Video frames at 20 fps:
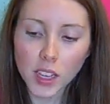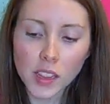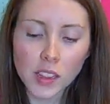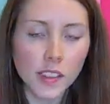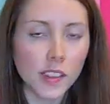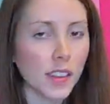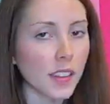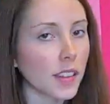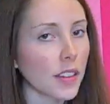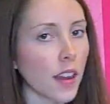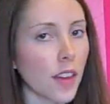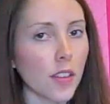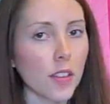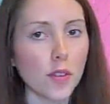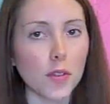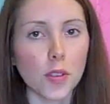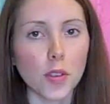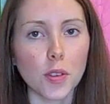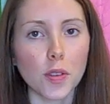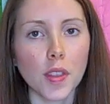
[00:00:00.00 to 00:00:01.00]
this is another
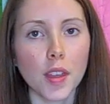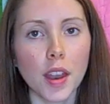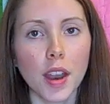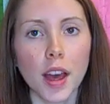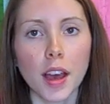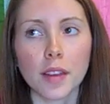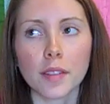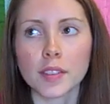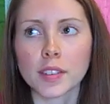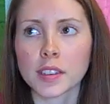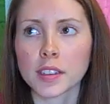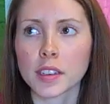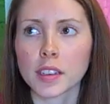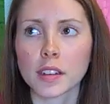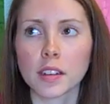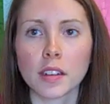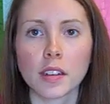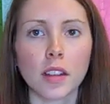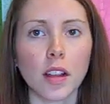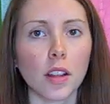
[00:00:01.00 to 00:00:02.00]
food that I've
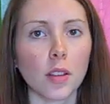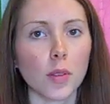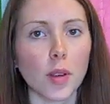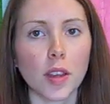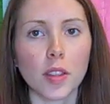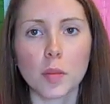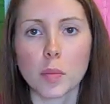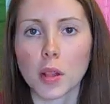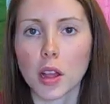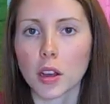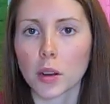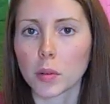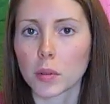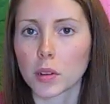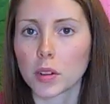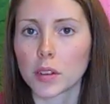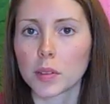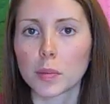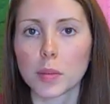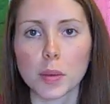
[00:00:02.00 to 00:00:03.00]
seen all around the blog
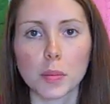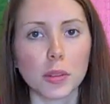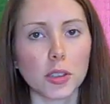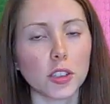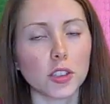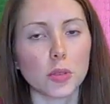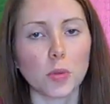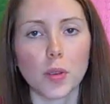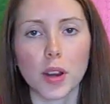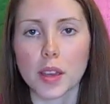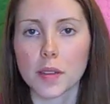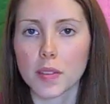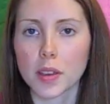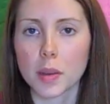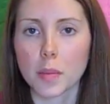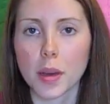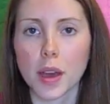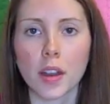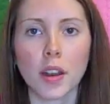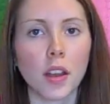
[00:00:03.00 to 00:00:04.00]
world. People just raving
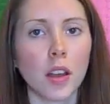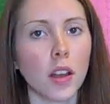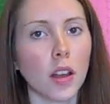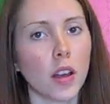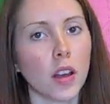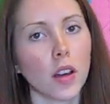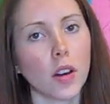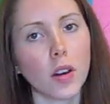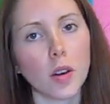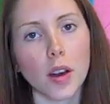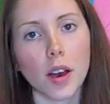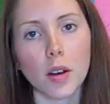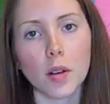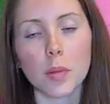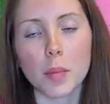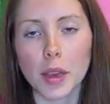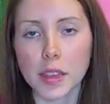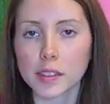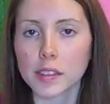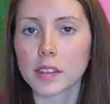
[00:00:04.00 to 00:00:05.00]
about, oh, how
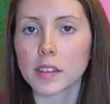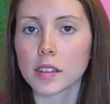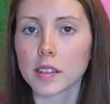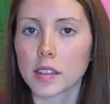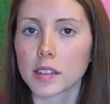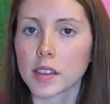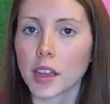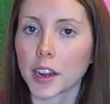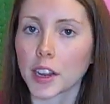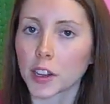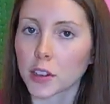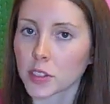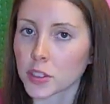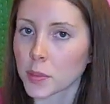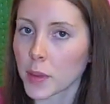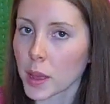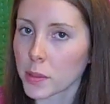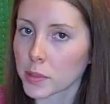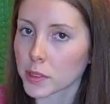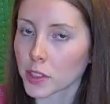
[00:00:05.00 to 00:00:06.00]
amazing these Honeycrisp
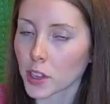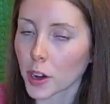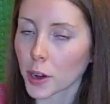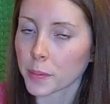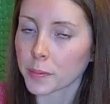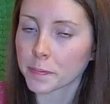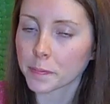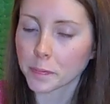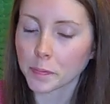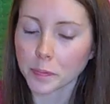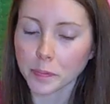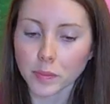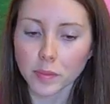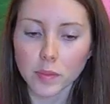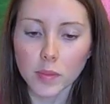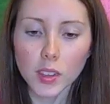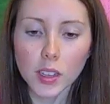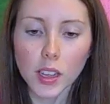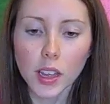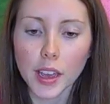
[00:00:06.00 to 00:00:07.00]
apples are.
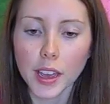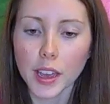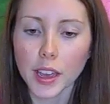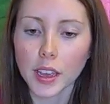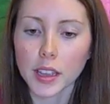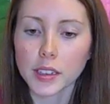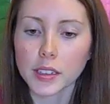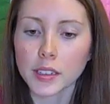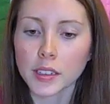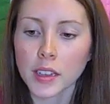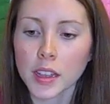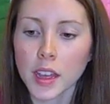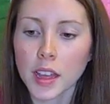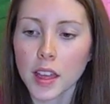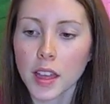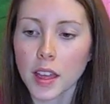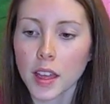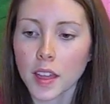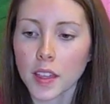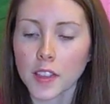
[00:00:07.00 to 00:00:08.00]
And
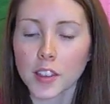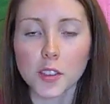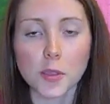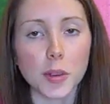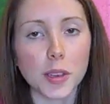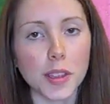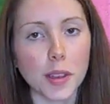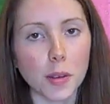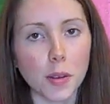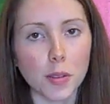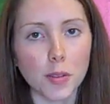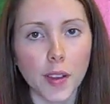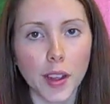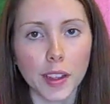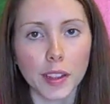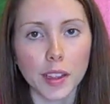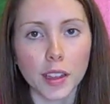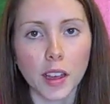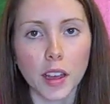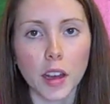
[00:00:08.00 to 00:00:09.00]
this week they were
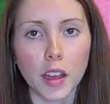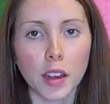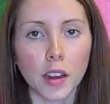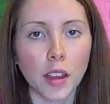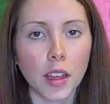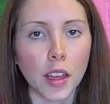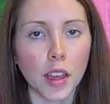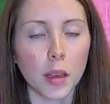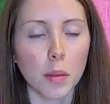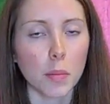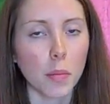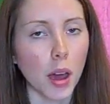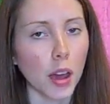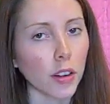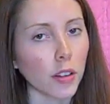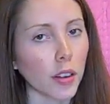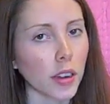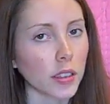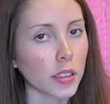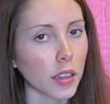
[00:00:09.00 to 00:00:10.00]
finally on a
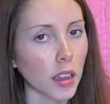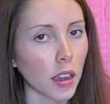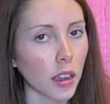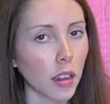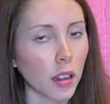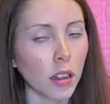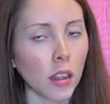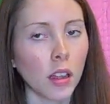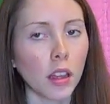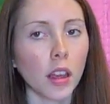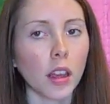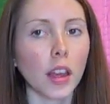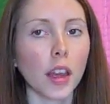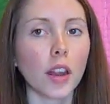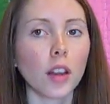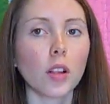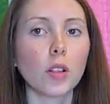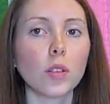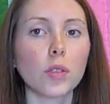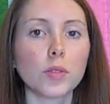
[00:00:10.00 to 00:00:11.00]
moderate sale
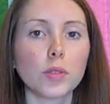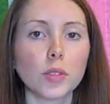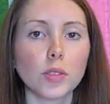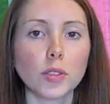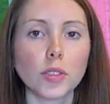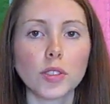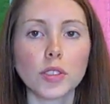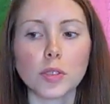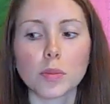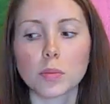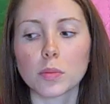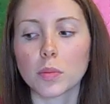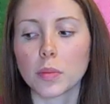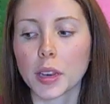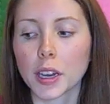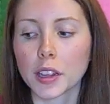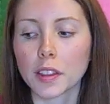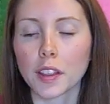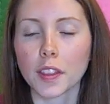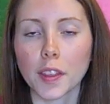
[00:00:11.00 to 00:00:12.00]
at Whole Foods,
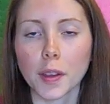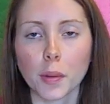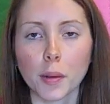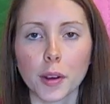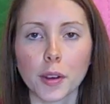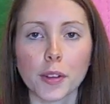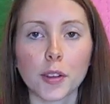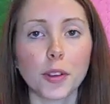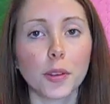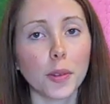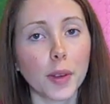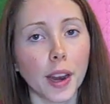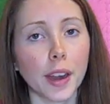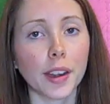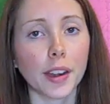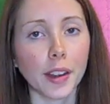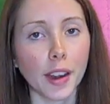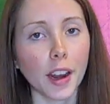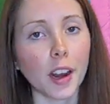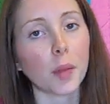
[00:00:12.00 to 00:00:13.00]
meaning that they were
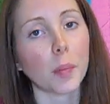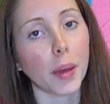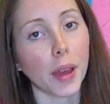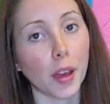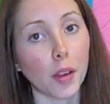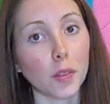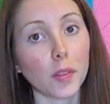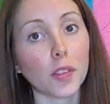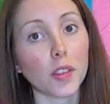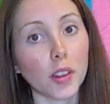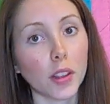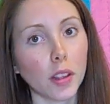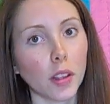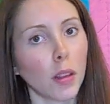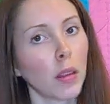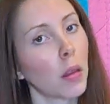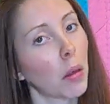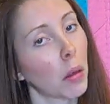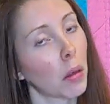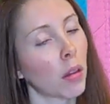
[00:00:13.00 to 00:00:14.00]
$2.99 a pound still,